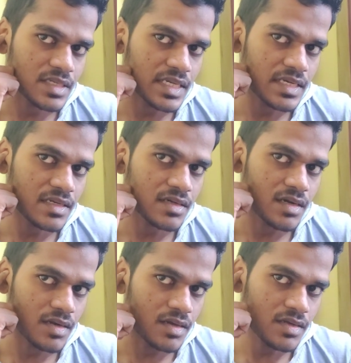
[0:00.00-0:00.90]
The inner
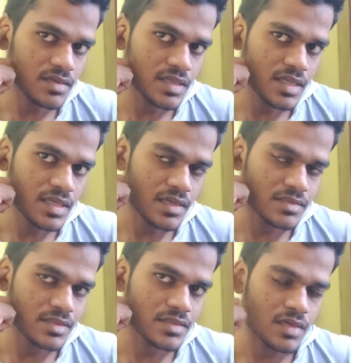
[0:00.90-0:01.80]
concord,
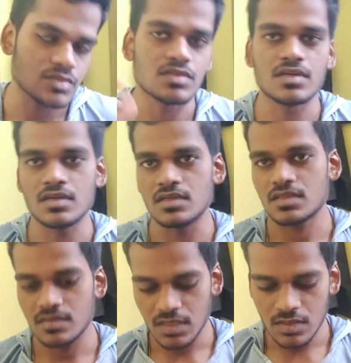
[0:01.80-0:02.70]
it just starts to
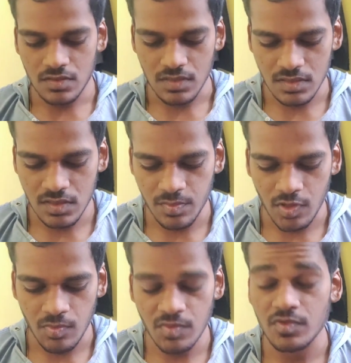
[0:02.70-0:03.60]
hurt. So that's the
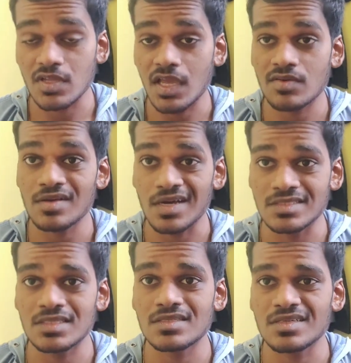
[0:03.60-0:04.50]
problem, but you have to
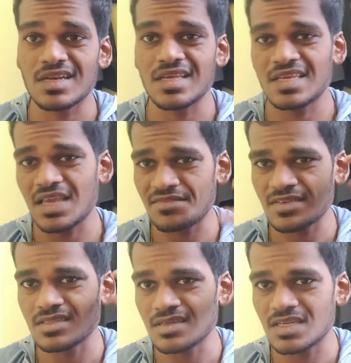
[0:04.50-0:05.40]
adjust it like
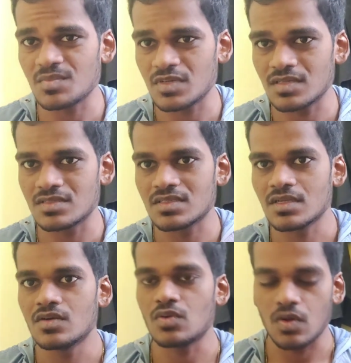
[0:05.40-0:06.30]
every 30 minutes
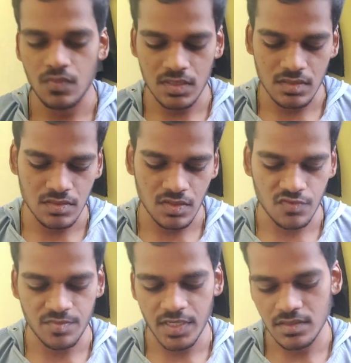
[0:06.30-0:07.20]
to avoid that sort
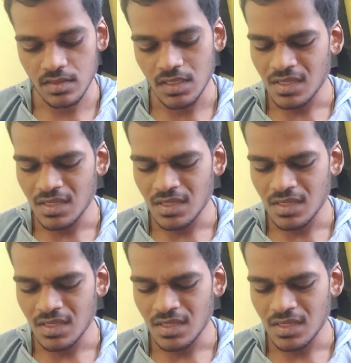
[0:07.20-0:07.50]
of pain.